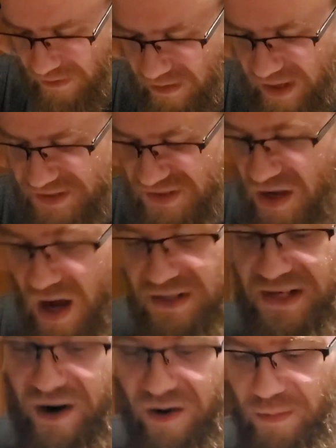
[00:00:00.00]
It's
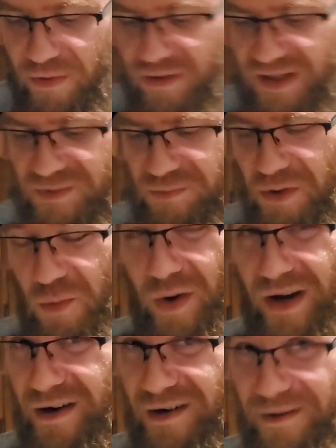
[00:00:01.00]
not terrible. It's real
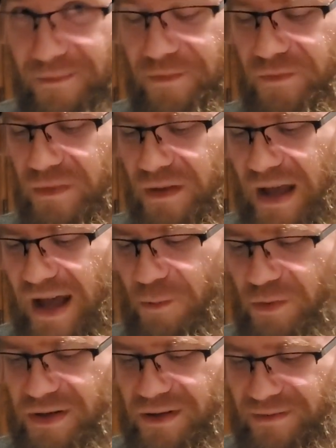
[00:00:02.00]
weird. I
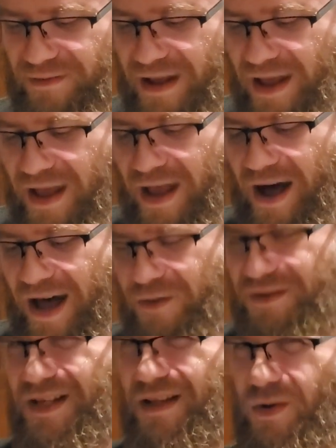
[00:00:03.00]

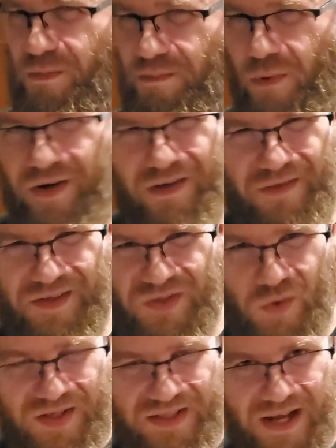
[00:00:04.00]
don't see the point of the
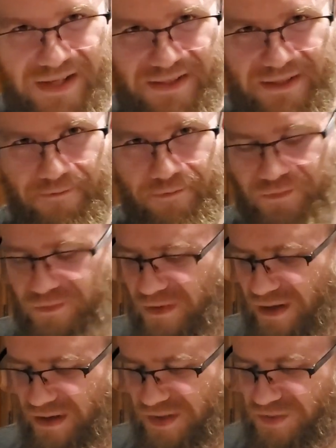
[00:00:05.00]
soy sauce.
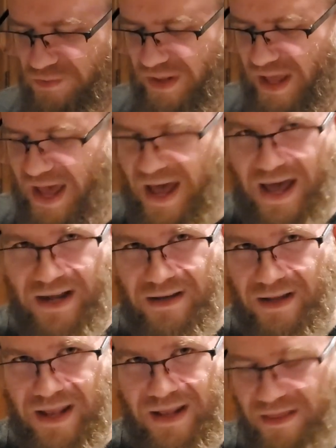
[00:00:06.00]
It doesn't really add
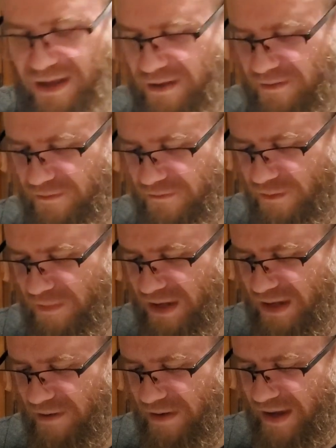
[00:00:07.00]
anything for
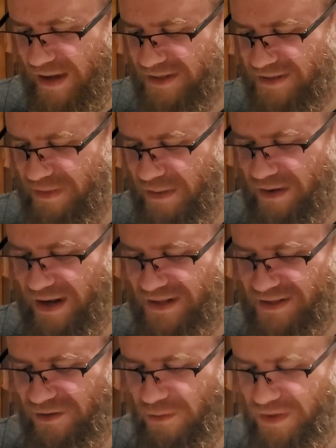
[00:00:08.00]
me. I guess maybe it
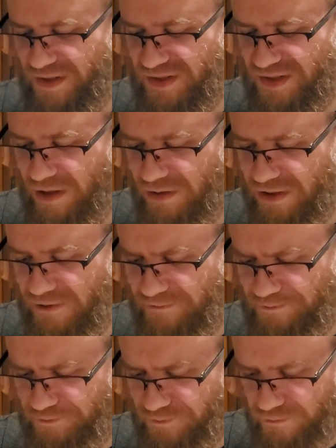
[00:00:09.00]
adds a little bit of salt.
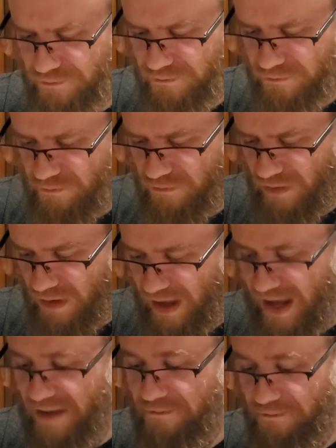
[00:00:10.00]

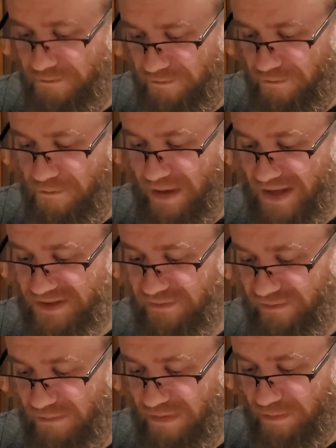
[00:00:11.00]
I
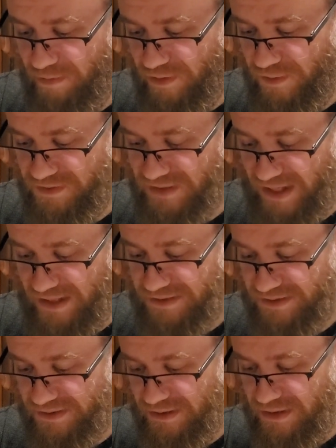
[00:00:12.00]
massively peppered those
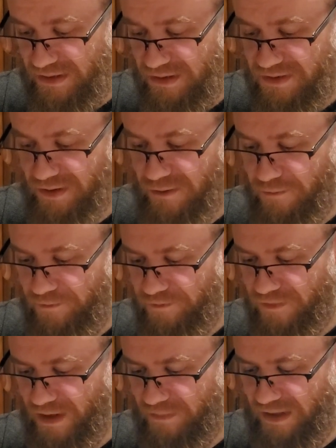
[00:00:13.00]
eggs, so
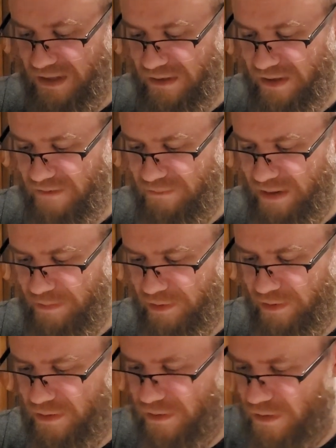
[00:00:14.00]
I'm getting a lot of pepper.